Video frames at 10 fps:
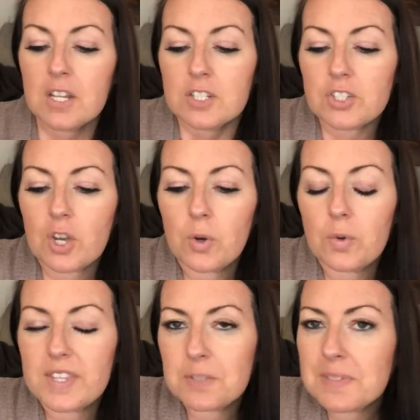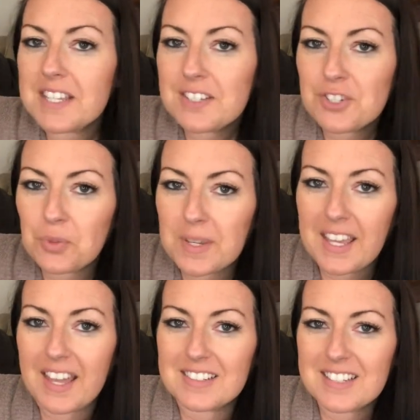So this was Easter
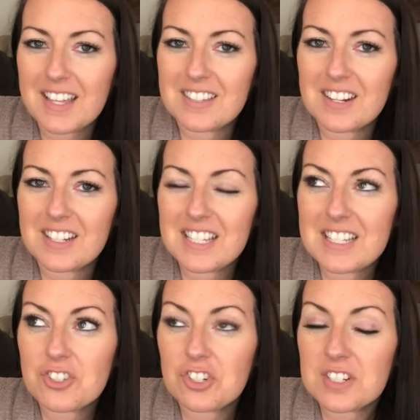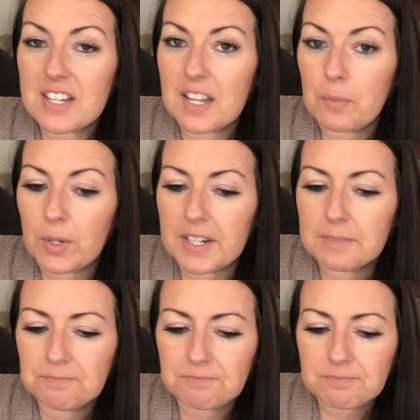weekend. And then on Easter Sunday
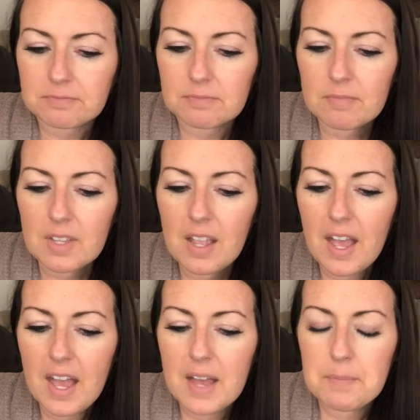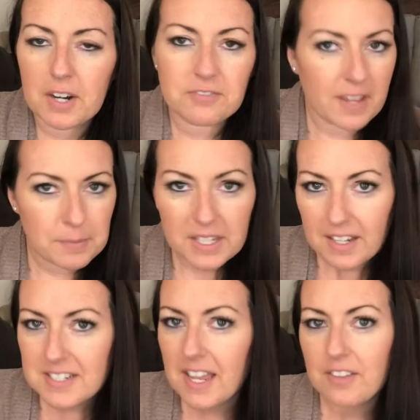morning, um, our family
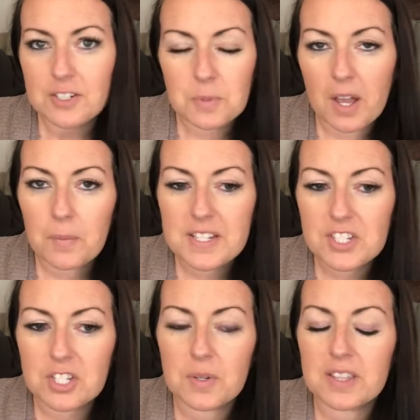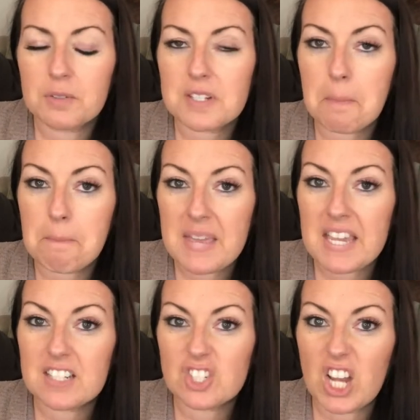got together as we always do. And there was a
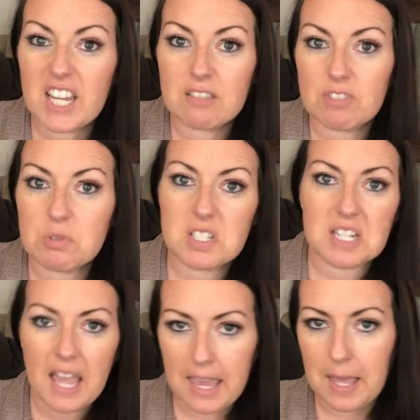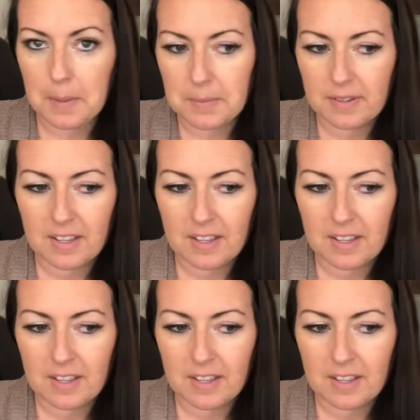big giant roasted ham.